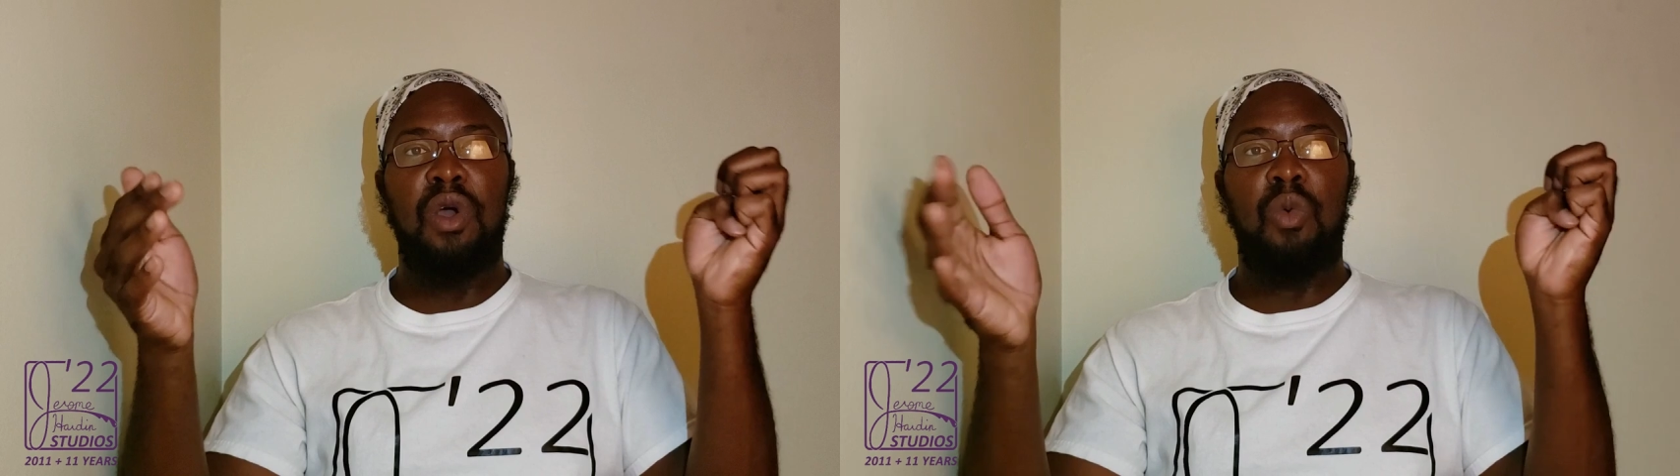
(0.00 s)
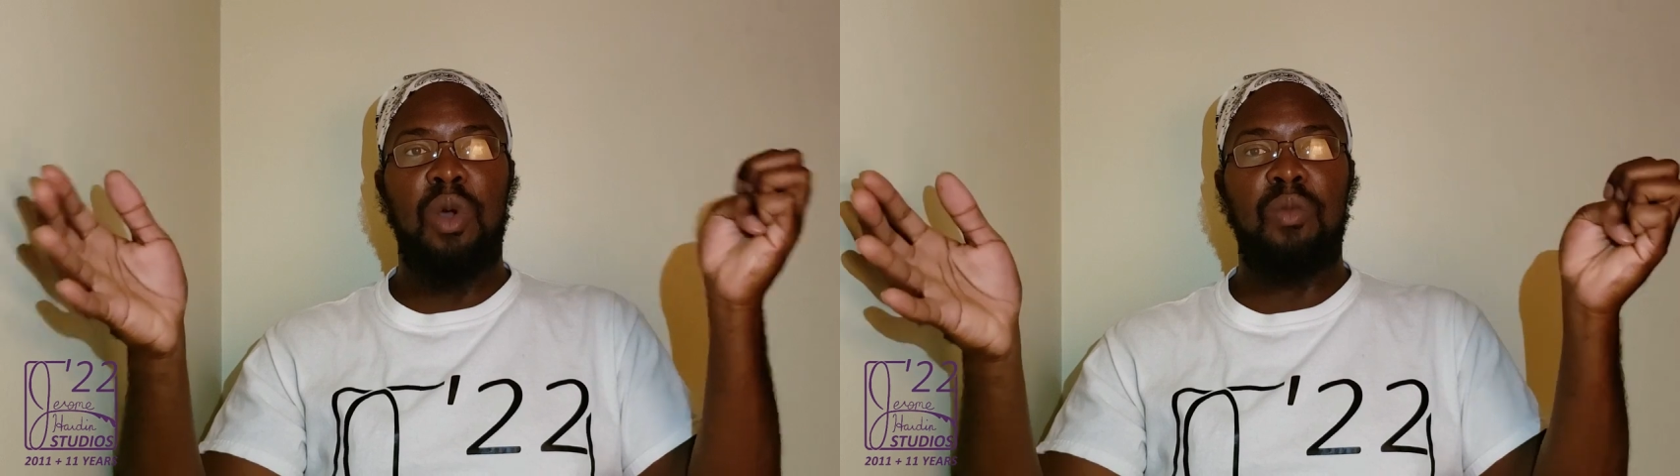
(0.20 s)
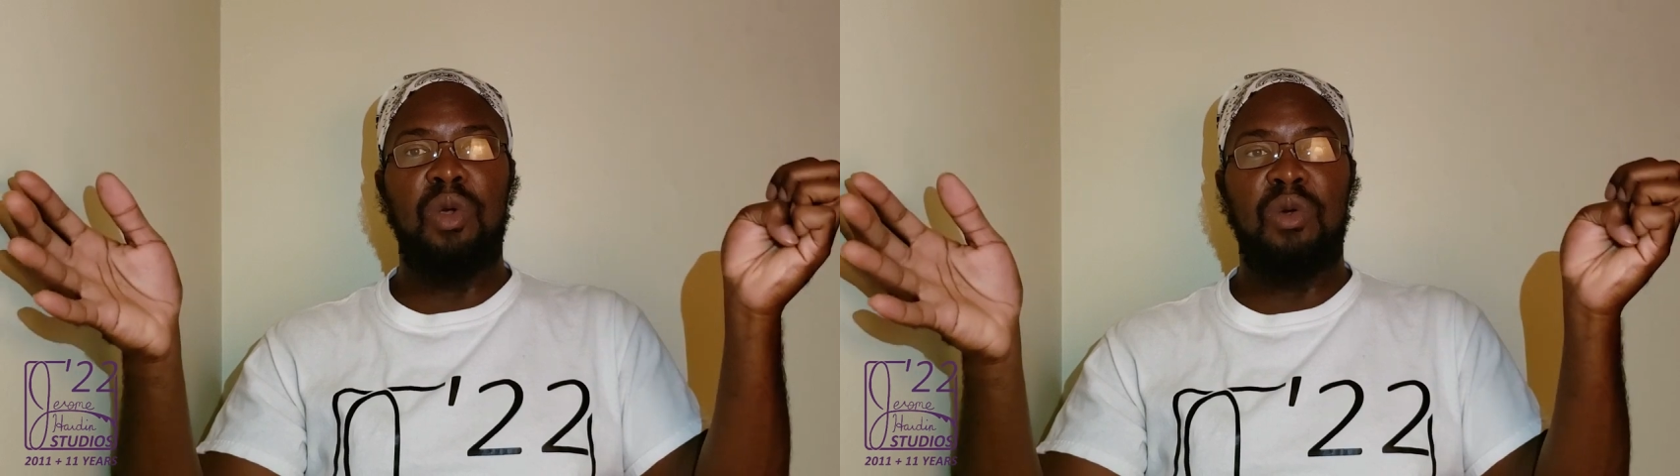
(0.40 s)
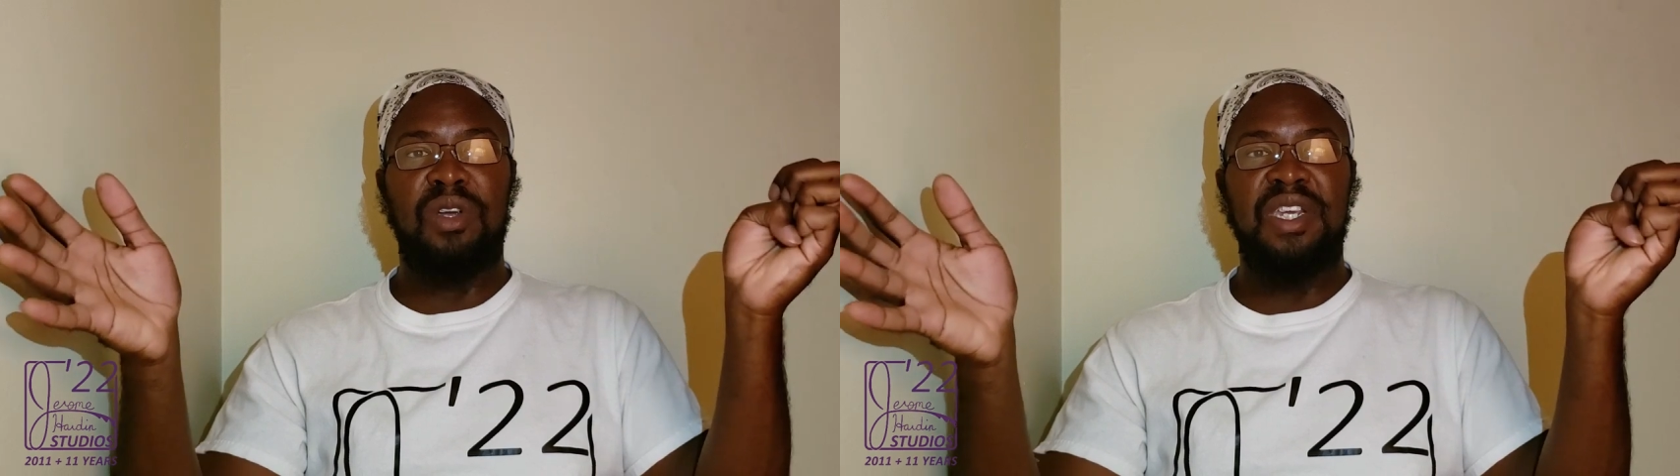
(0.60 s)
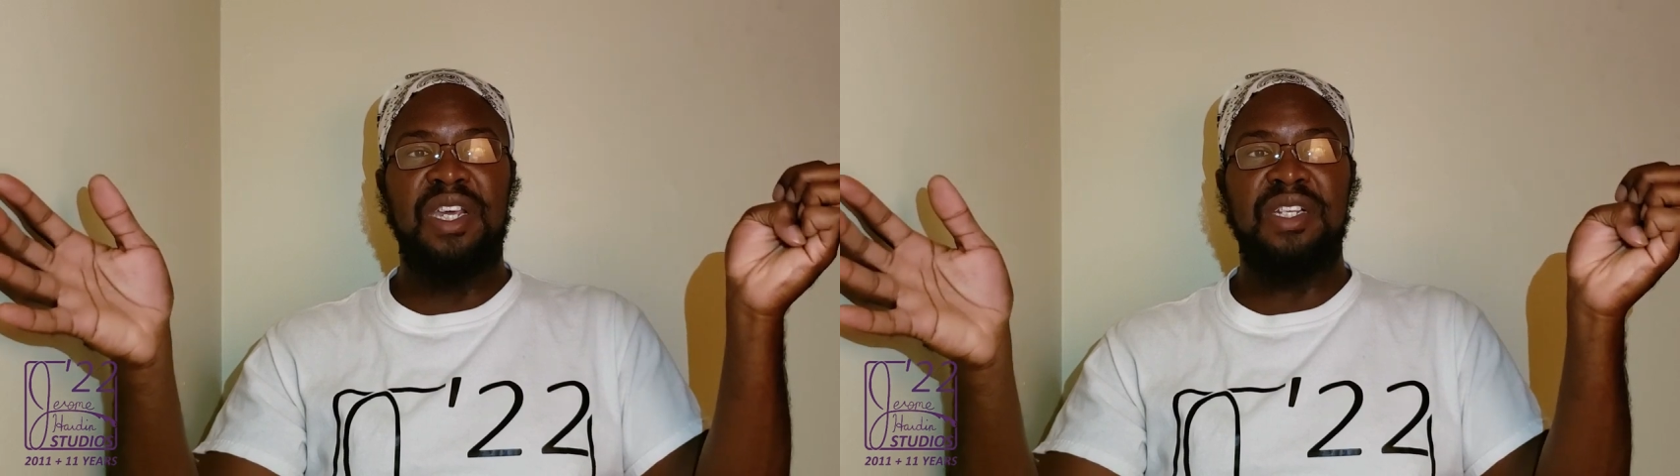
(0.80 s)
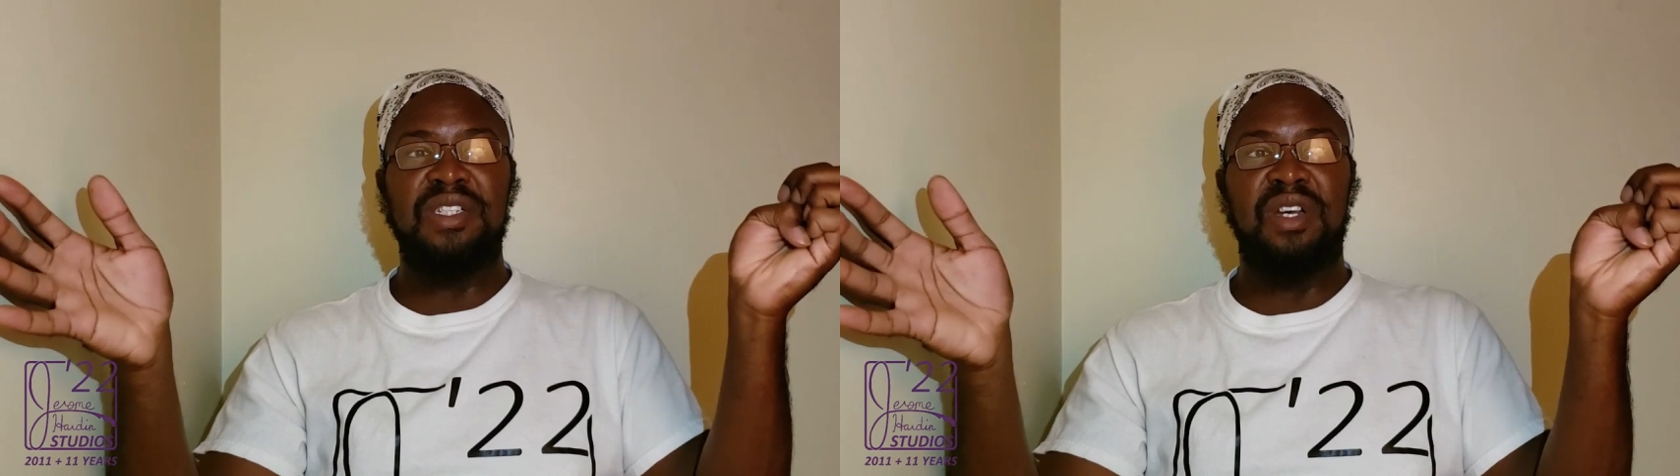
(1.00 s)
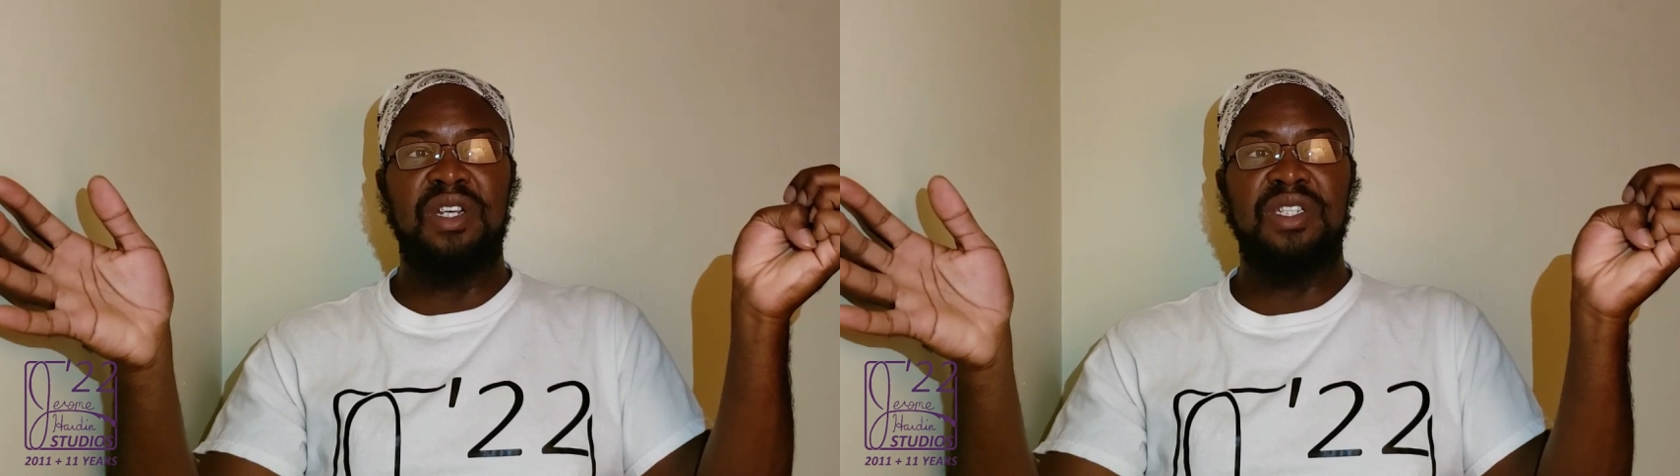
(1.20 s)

when we were kids and all